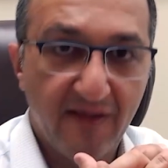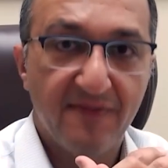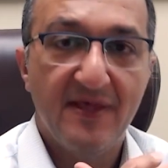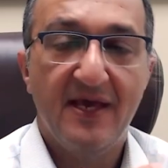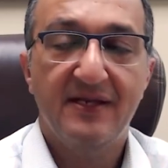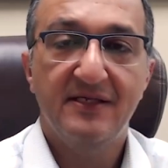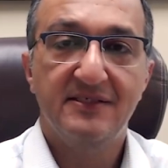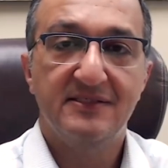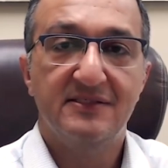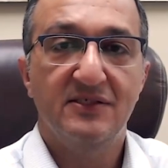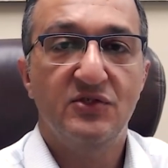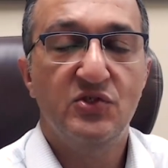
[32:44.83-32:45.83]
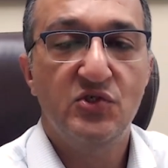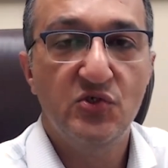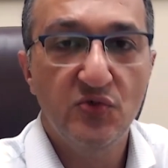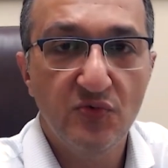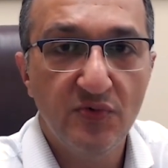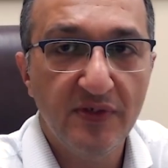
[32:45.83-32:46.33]
that is
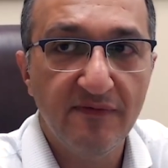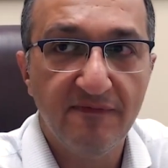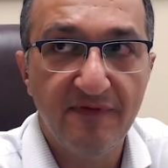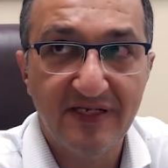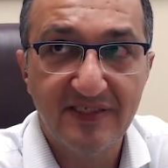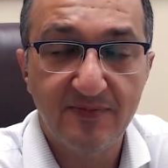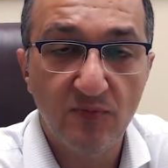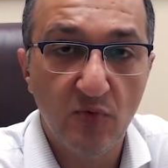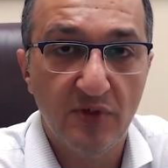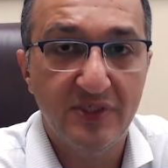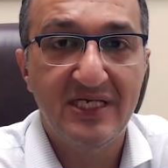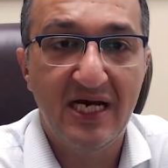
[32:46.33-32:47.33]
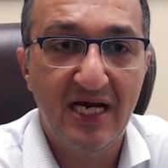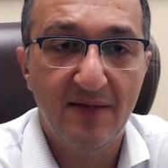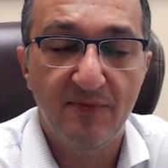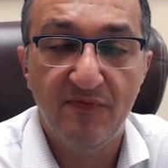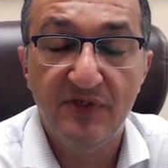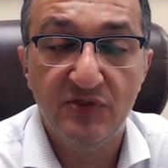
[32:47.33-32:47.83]
to invest more
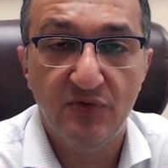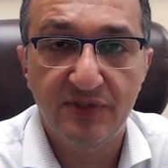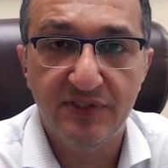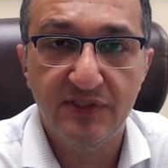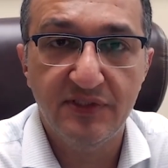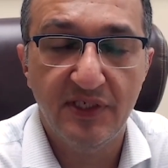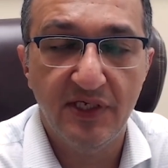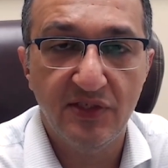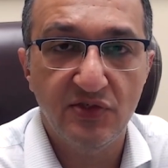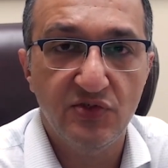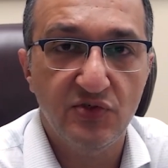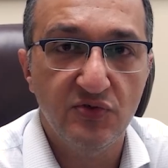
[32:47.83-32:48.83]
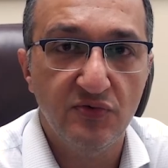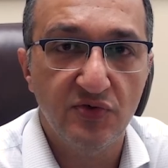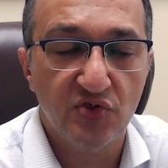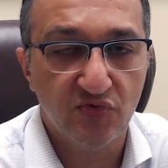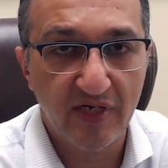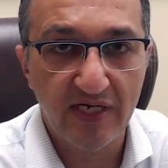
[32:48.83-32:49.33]
time, resources into
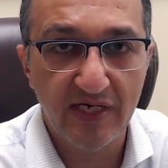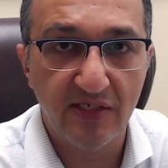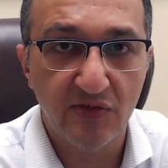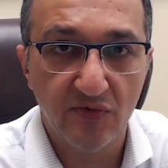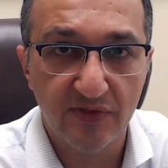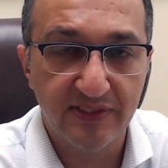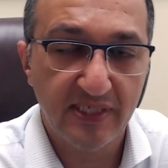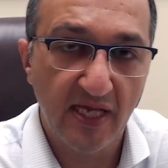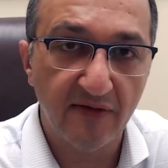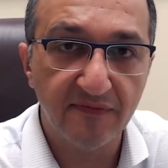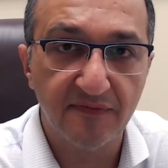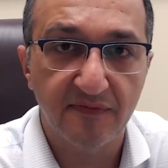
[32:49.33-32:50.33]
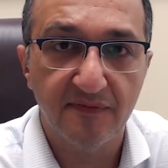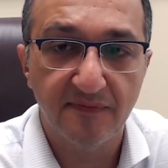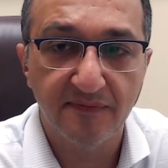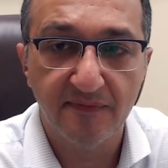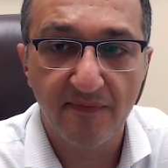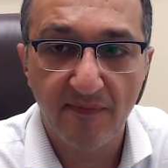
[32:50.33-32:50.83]
training your staff.
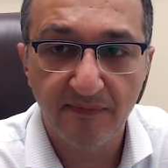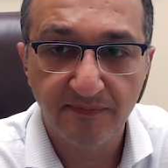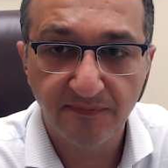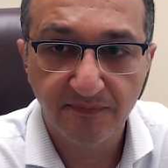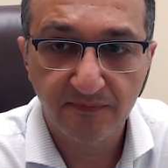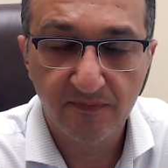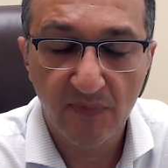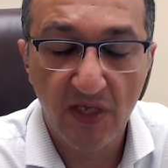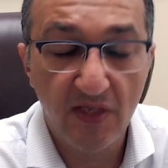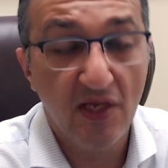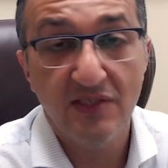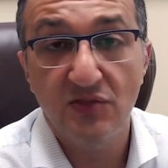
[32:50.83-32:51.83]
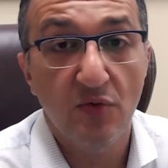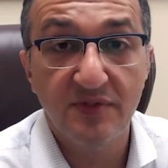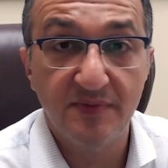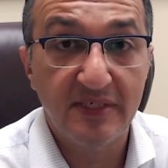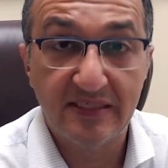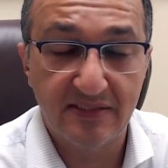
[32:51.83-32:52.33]
It has always
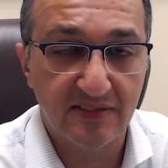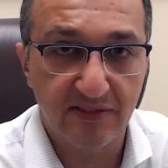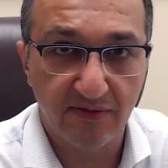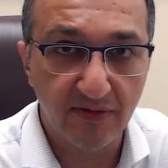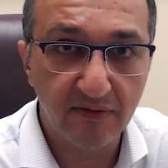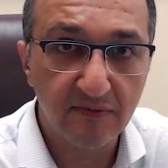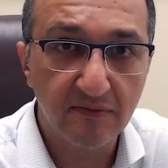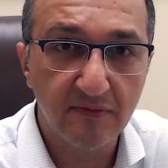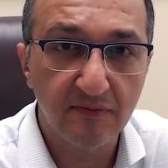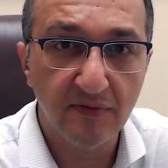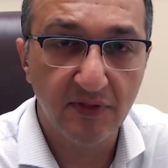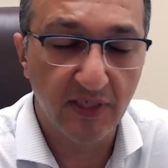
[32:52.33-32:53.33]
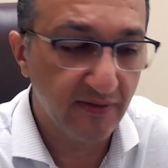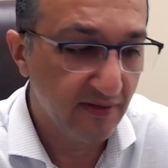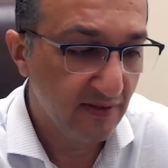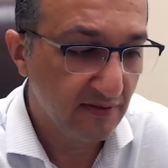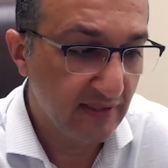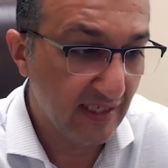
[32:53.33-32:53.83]
been necessary. Okay,
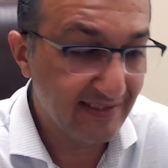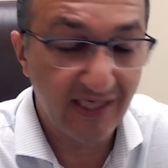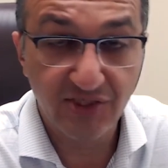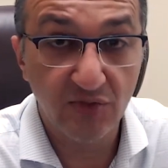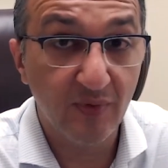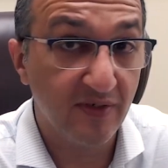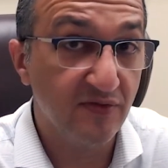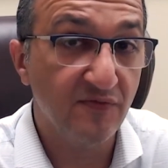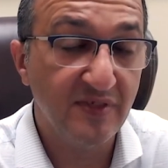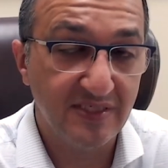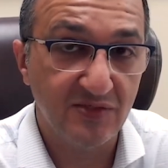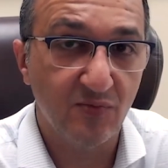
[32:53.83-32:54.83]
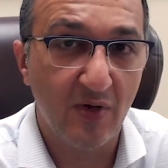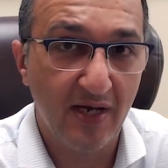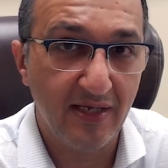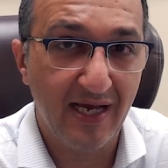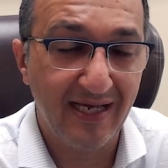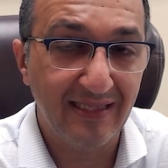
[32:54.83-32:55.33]
that's actually one of the reasons why
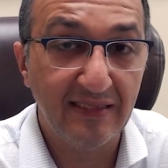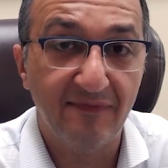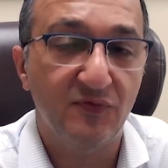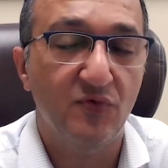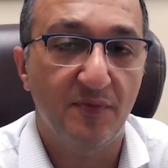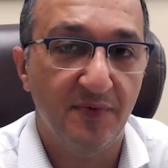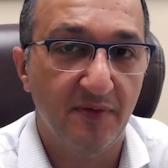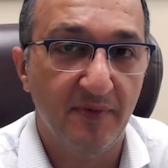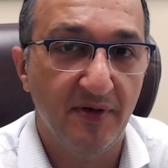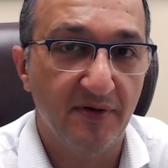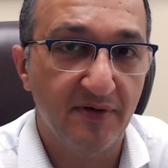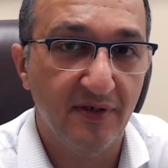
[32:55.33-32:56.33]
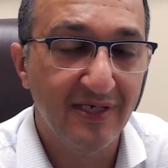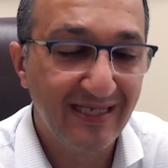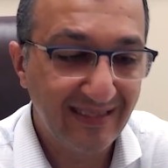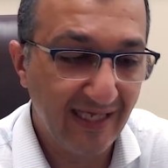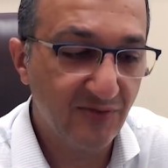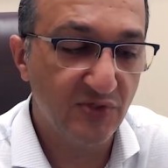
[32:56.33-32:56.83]
I left corporate America.
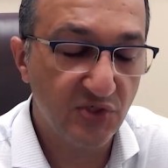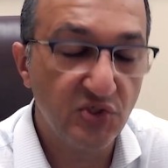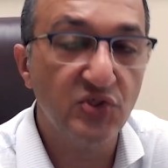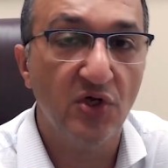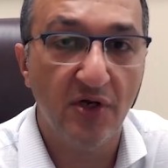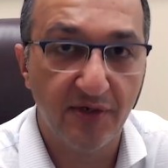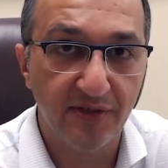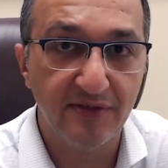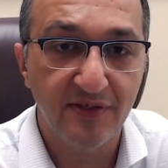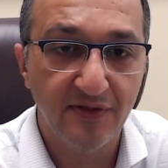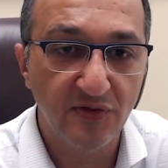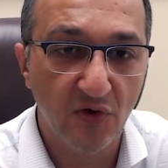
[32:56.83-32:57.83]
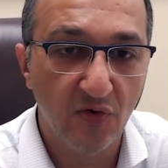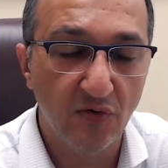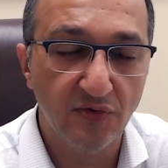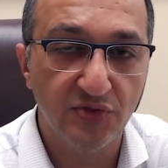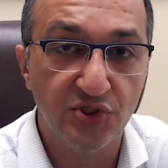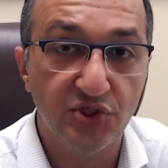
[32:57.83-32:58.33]
That's what started the
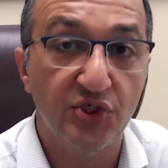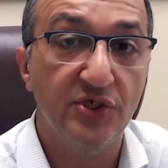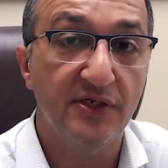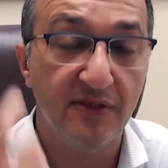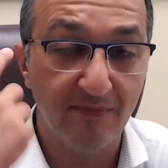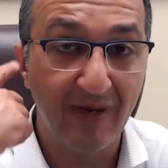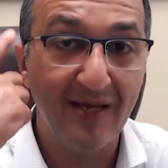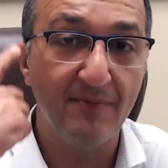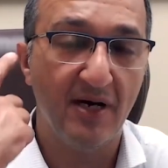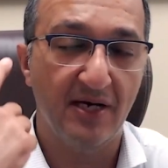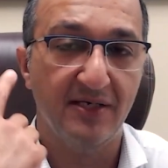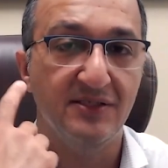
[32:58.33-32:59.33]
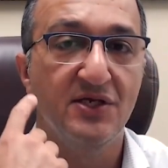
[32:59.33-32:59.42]
whole journey in my mind